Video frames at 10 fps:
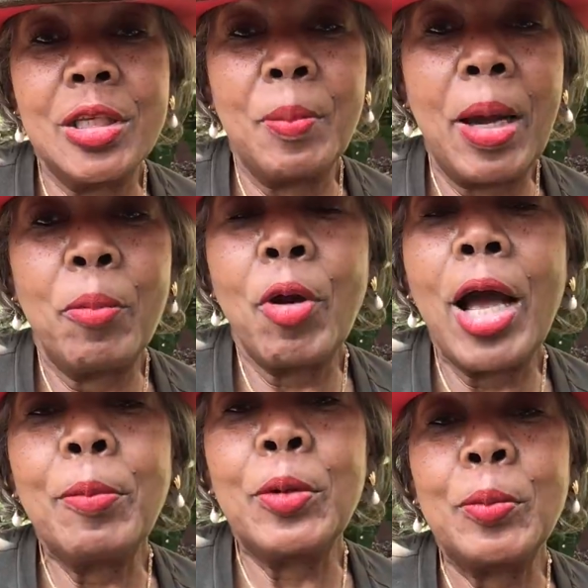to my
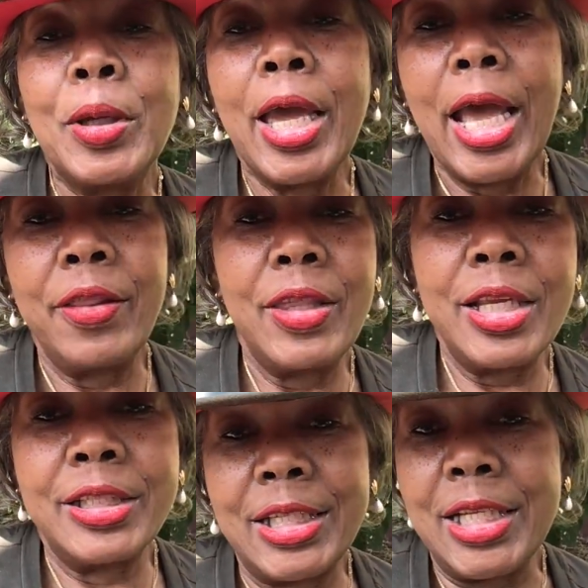problem, and
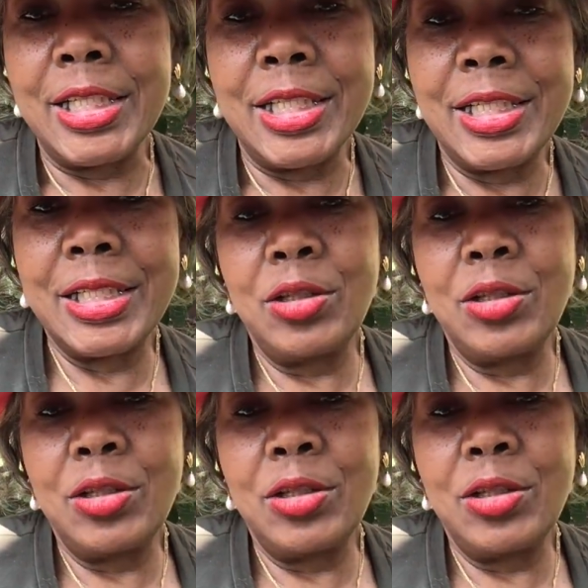they didn't,